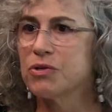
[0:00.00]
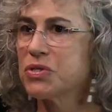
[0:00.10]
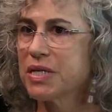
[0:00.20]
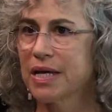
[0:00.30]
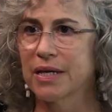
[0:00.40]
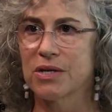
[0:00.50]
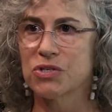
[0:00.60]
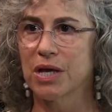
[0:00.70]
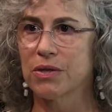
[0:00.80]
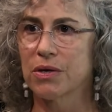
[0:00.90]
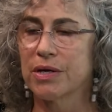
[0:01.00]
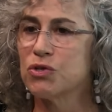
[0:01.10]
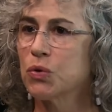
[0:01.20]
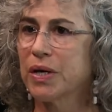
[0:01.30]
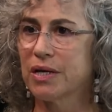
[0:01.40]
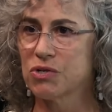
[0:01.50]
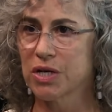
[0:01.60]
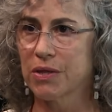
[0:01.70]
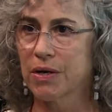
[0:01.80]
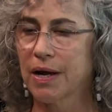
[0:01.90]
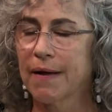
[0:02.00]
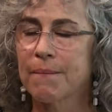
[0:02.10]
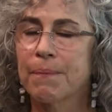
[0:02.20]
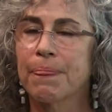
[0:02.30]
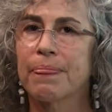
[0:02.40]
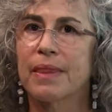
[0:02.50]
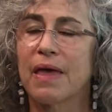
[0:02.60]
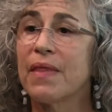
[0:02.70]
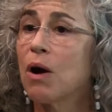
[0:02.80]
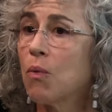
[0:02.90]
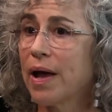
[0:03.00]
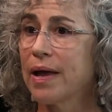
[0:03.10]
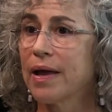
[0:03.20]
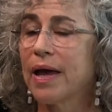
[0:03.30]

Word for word: understanding each other, mm-hmm. enjoying each other in that way.